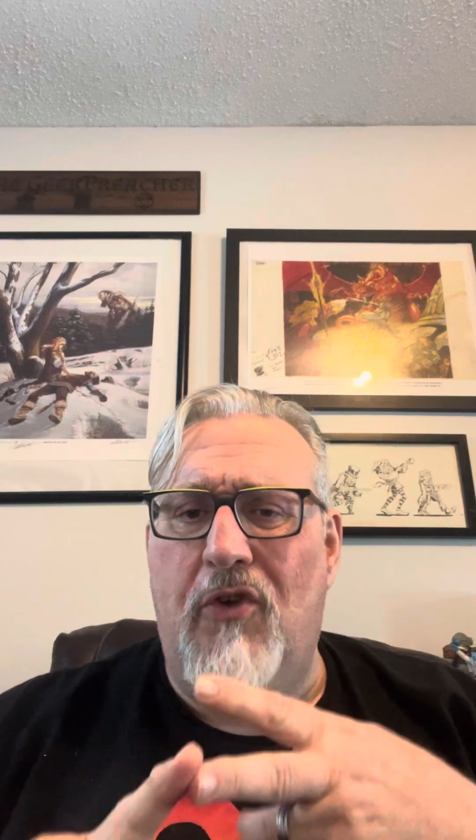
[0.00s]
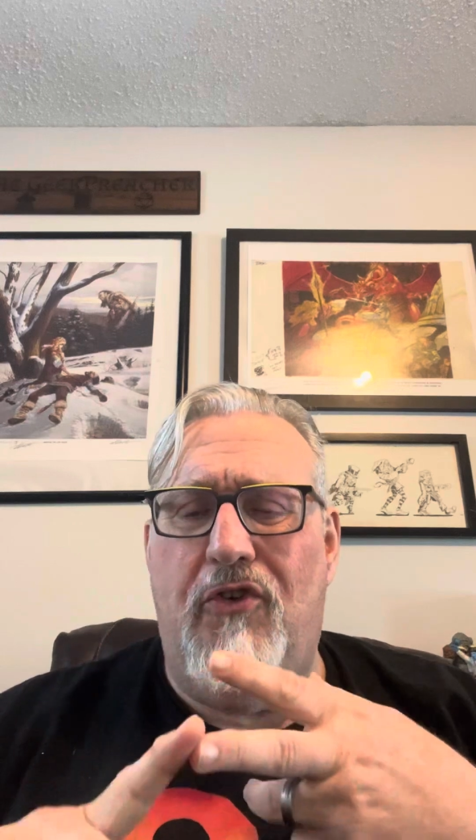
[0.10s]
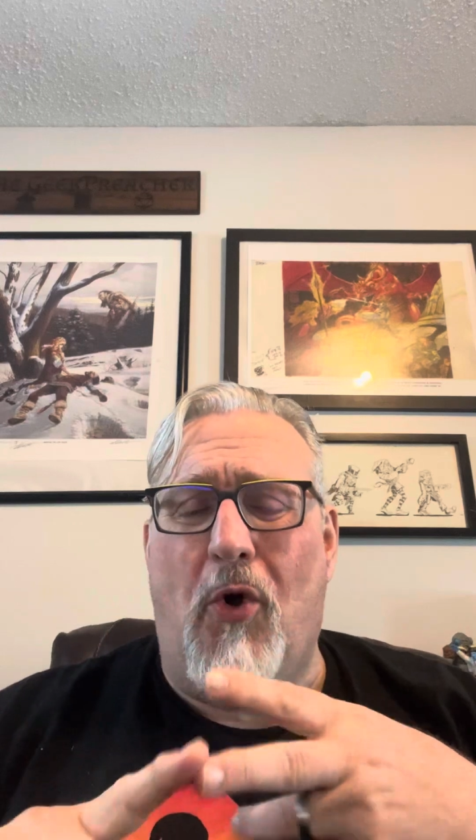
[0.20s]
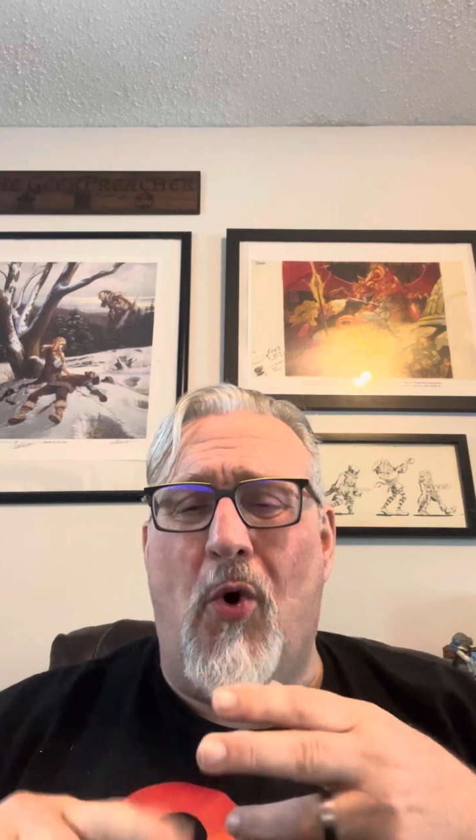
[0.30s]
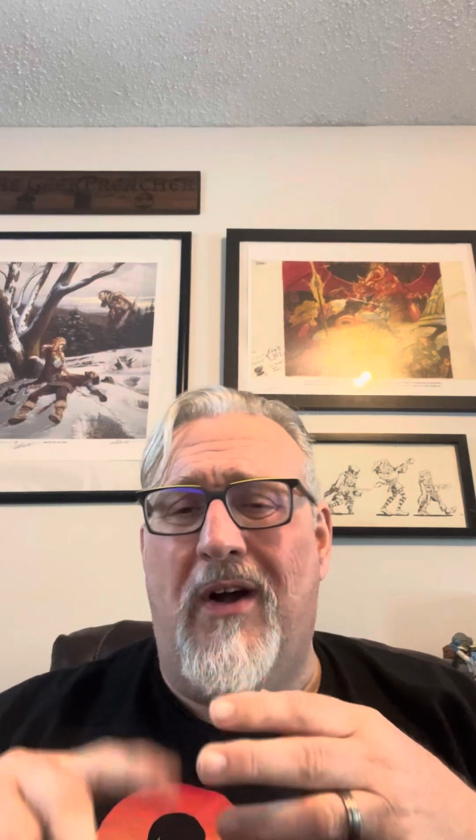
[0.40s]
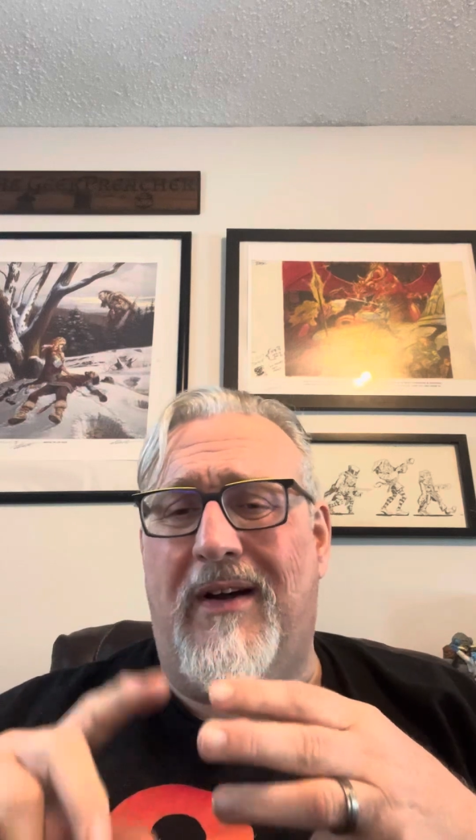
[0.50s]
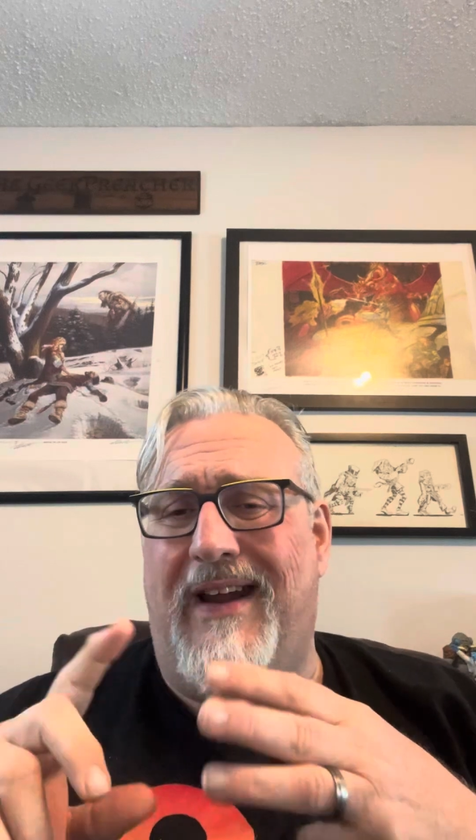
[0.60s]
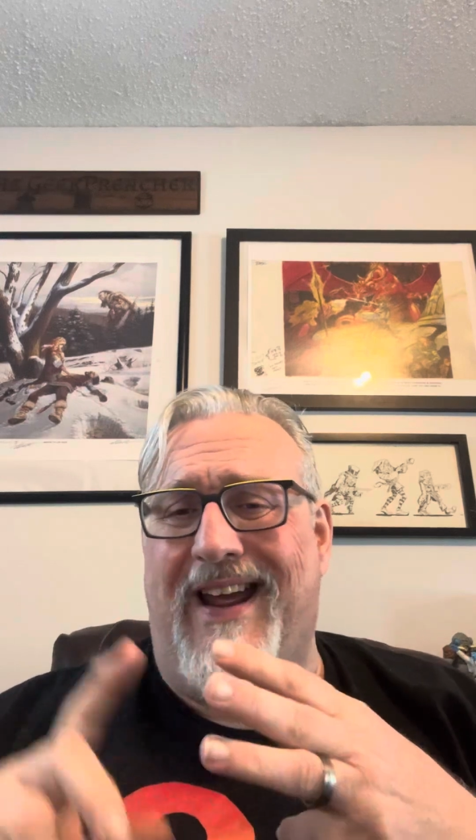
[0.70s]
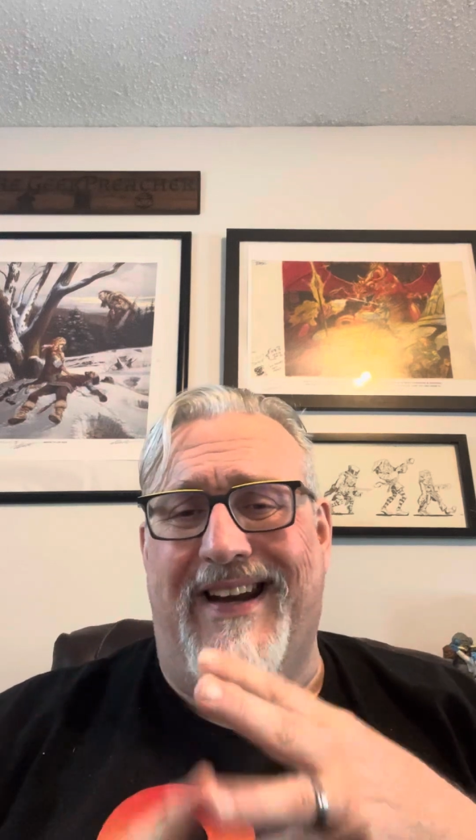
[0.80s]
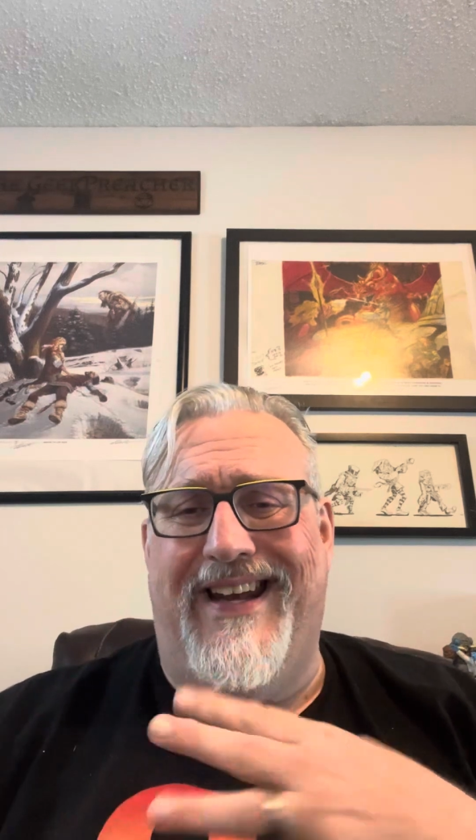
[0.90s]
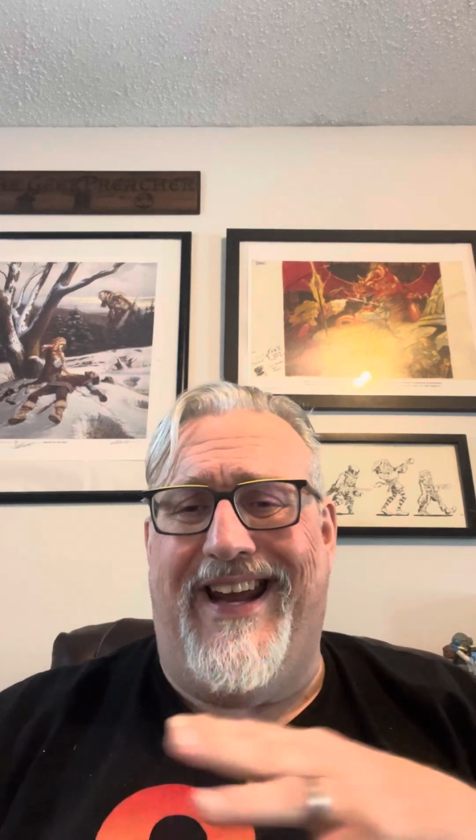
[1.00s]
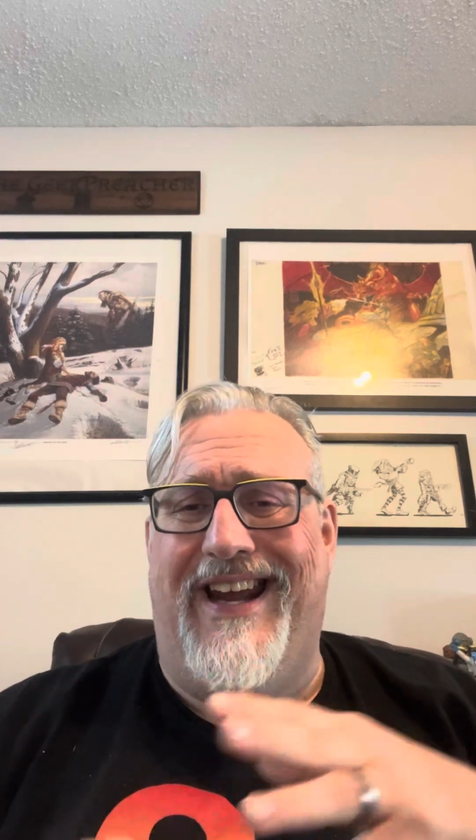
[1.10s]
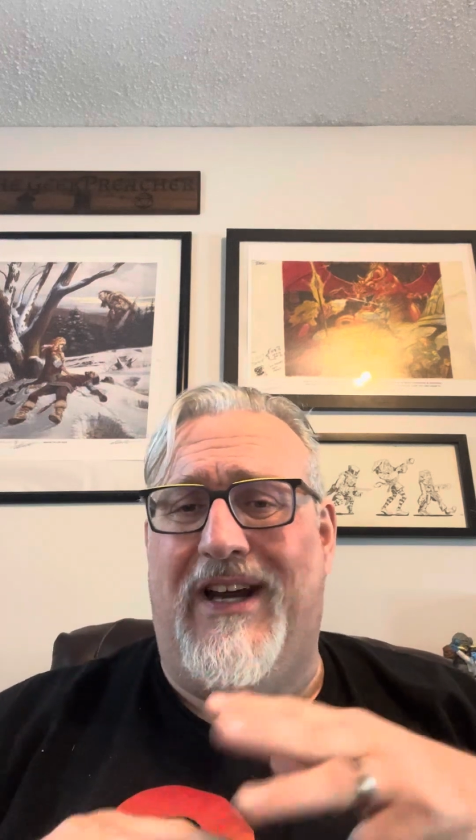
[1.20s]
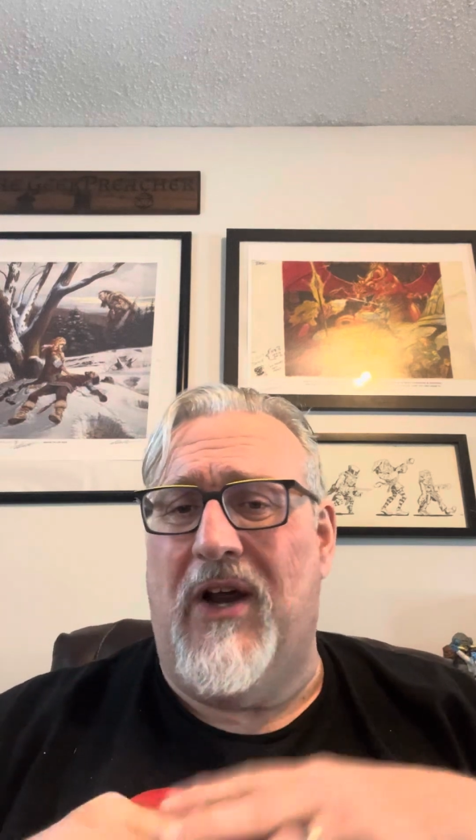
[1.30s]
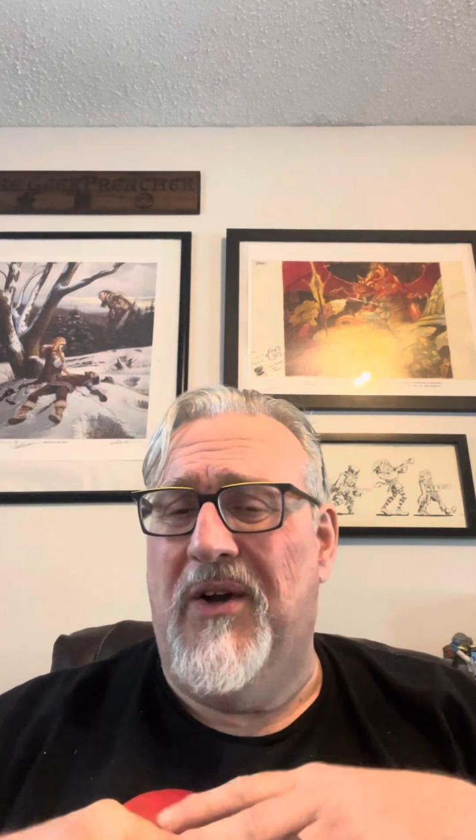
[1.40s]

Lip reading: dork, and geek